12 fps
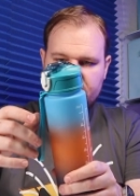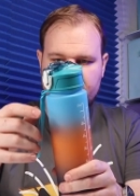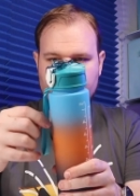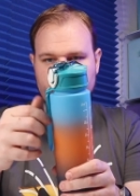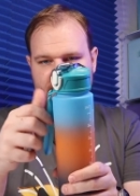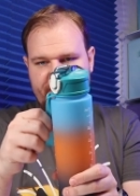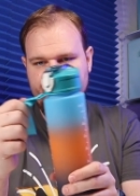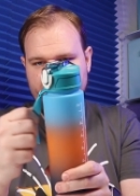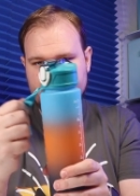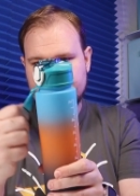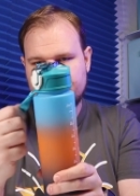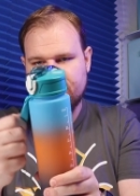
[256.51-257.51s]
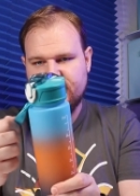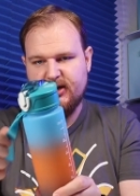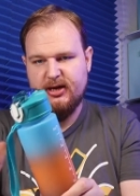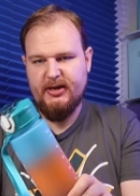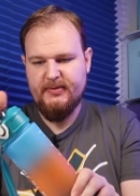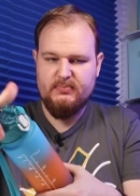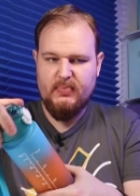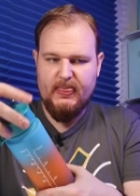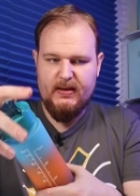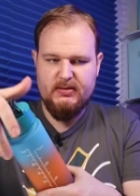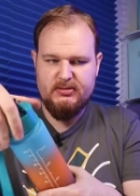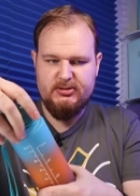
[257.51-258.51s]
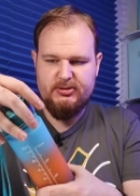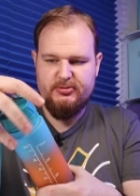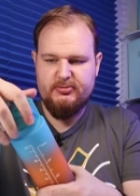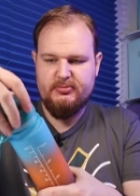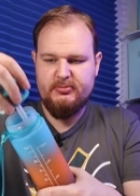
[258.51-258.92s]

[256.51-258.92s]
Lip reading: you will fix it, okay. So